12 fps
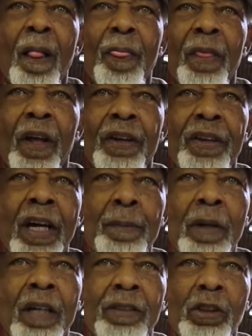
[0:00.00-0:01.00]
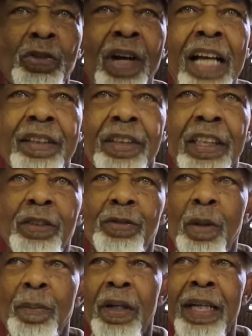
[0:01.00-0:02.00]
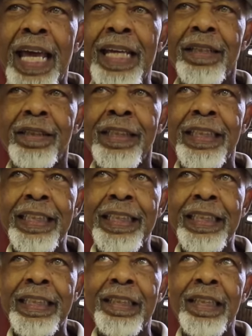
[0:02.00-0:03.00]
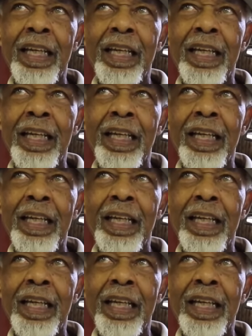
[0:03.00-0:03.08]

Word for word: the number of atrocities from the 19.